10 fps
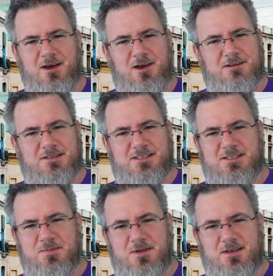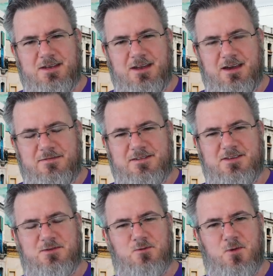Are you disciplined enough
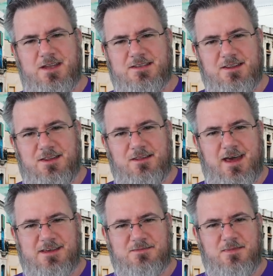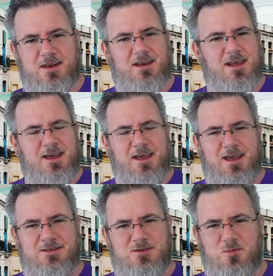to wait till the last minute
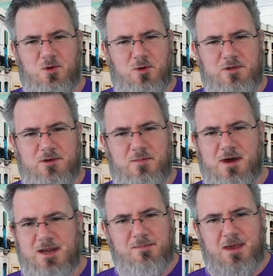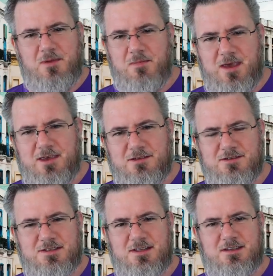and do more with your money, maybe make
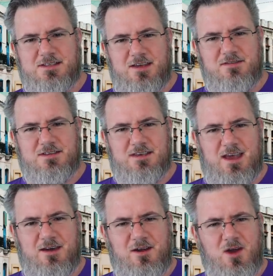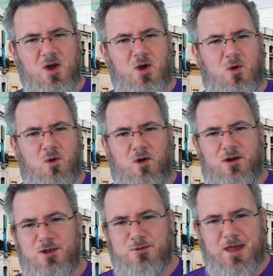interest in a savings account? Or are
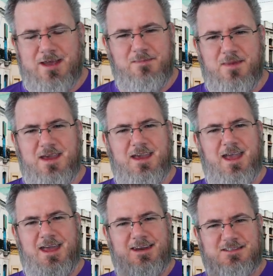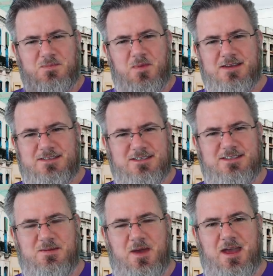you like me and it's best
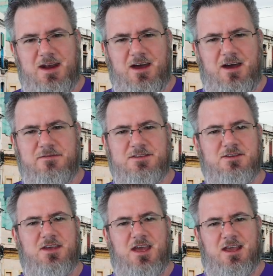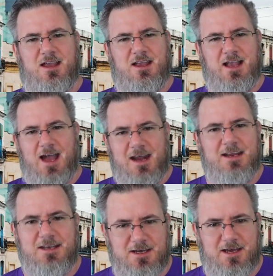just to pay it off so you got
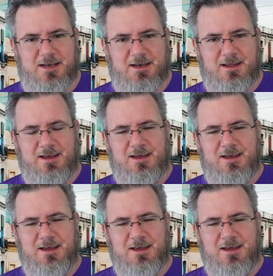it done?